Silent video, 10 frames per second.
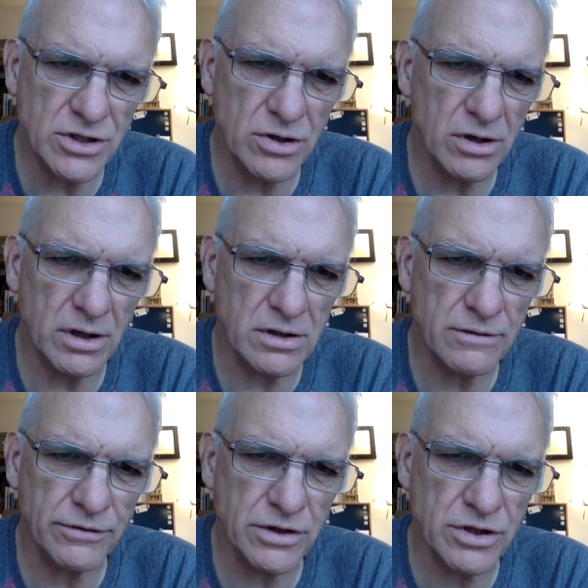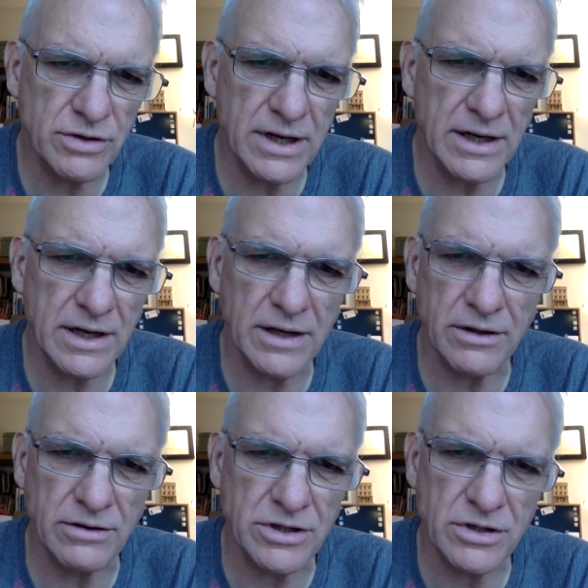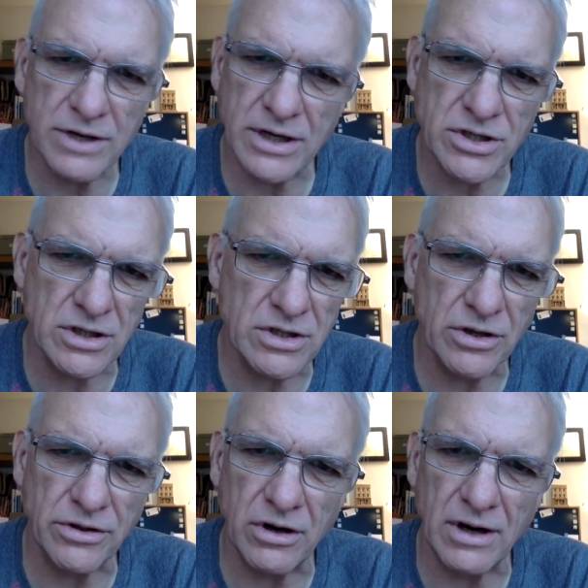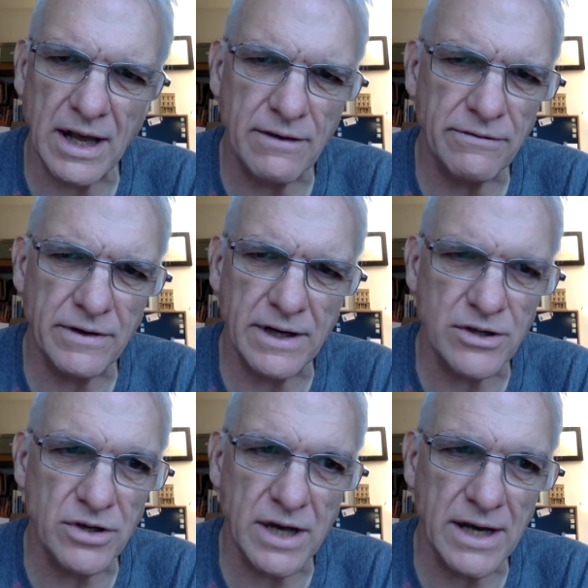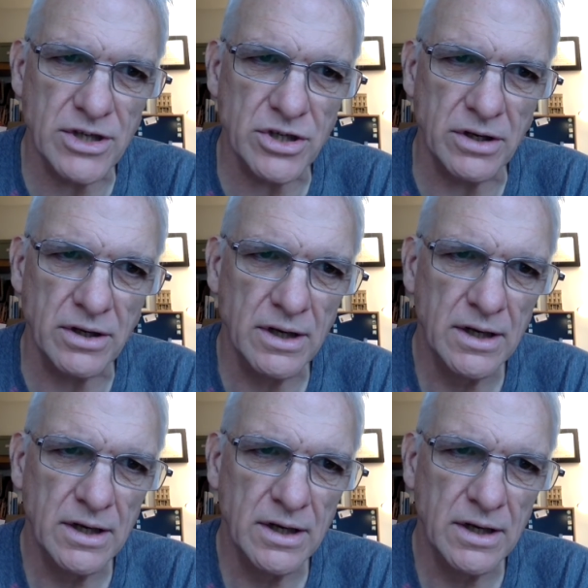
students frustrated at the restrictions on their life and education,